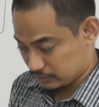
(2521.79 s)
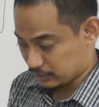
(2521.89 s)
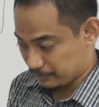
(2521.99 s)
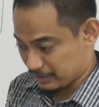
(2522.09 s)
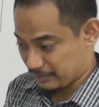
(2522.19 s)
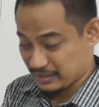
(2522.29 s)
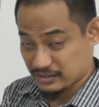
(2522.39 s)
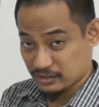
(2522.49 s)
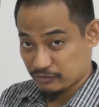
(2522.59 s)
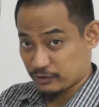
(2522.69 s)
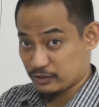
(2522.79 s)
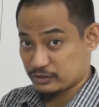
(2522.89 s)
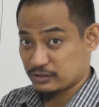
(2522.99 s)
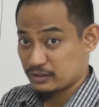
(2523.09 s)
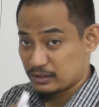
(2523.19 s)
The dimension, of
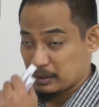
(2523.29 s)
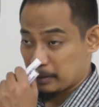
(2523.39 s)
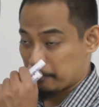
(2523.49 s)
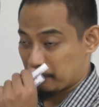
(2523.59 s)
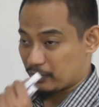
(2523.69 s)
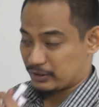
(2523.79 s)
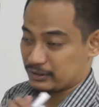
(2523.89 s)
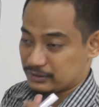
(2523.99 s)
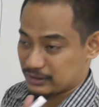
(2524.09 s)
course. Okay,